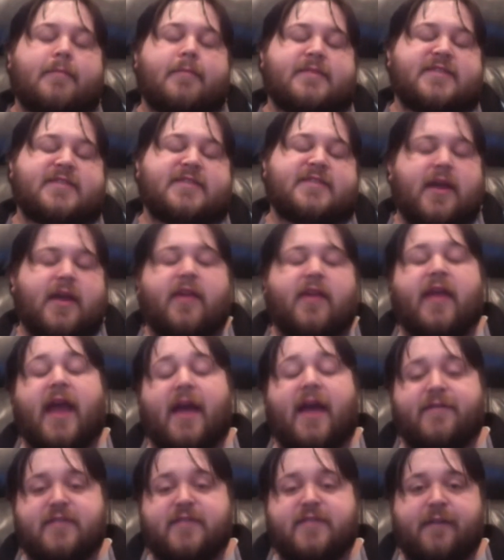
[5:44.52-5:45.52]
So now they
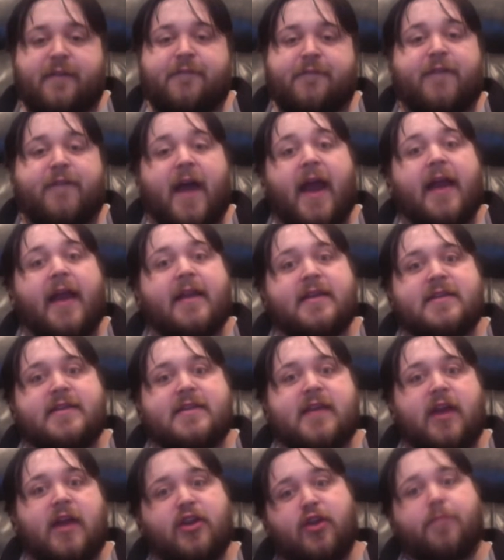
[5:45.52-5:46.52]
have to find
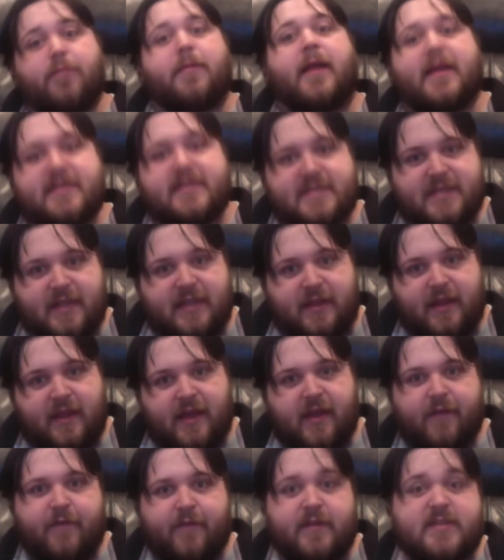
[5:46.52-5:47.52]
a new place to
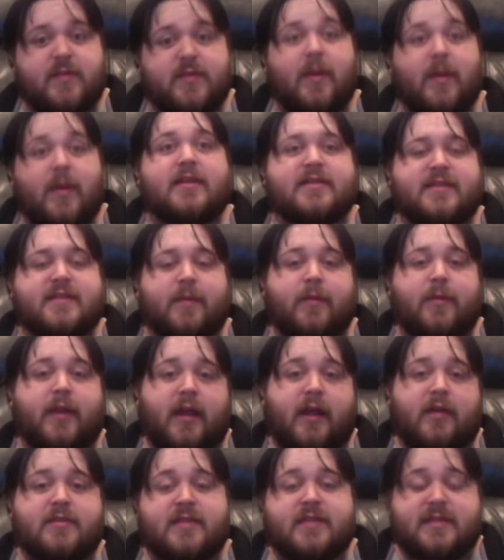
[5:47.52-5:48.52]
live, as well as someone
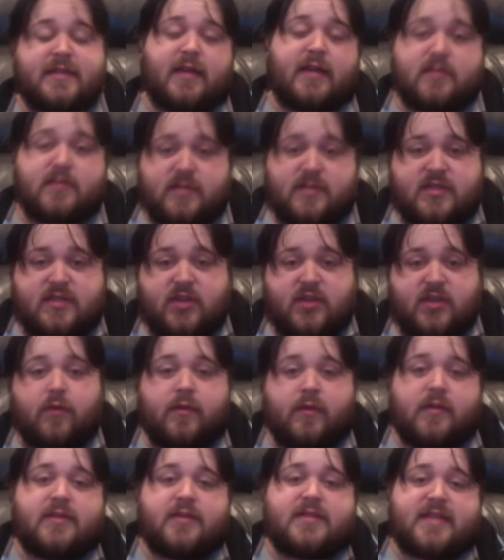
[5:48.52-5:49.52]
else, because they're
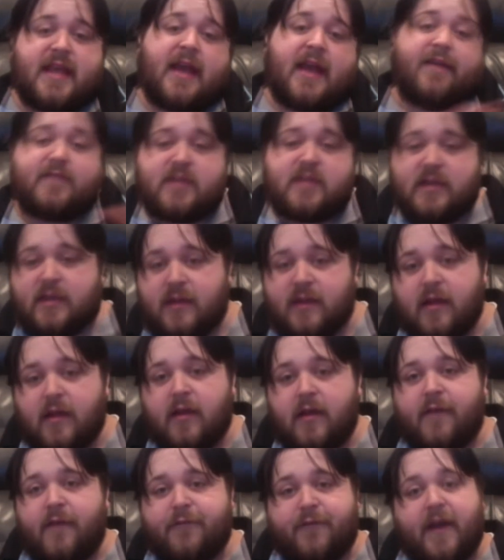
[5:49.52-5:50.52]
students. They have to
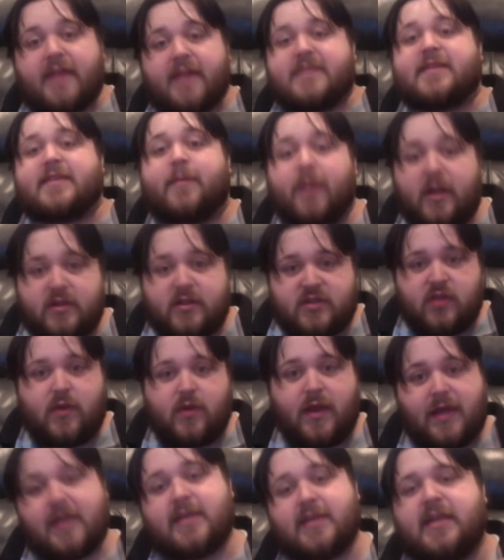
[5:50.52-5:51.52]
find someone else who can
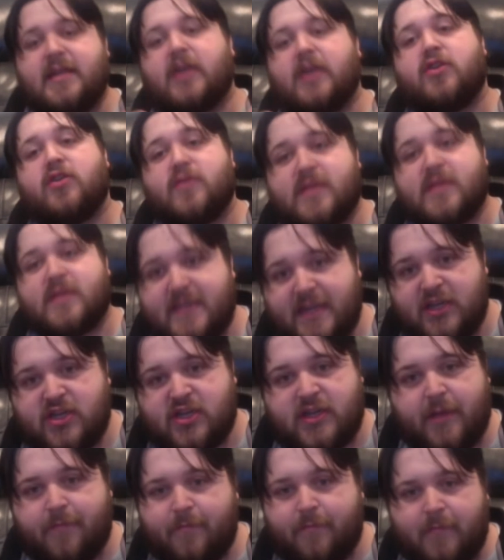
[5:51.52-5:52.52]
continue to teach
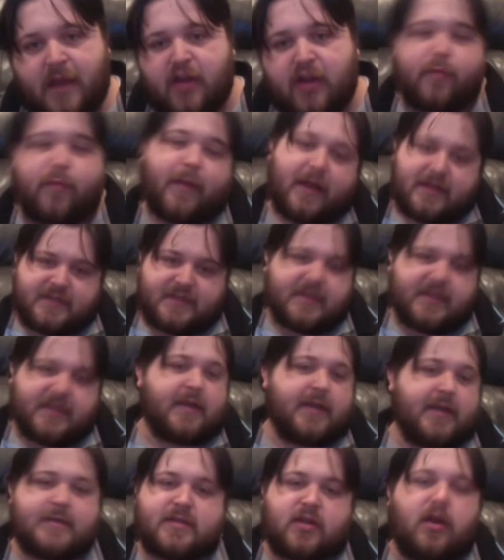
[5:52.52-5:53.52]
them necromancy,
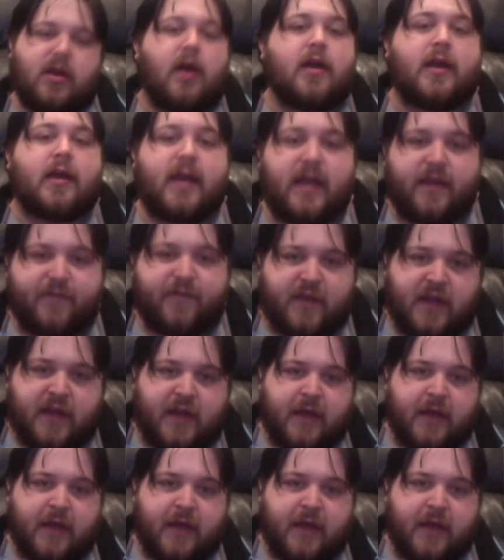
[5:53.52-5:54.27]
because they're not going to give it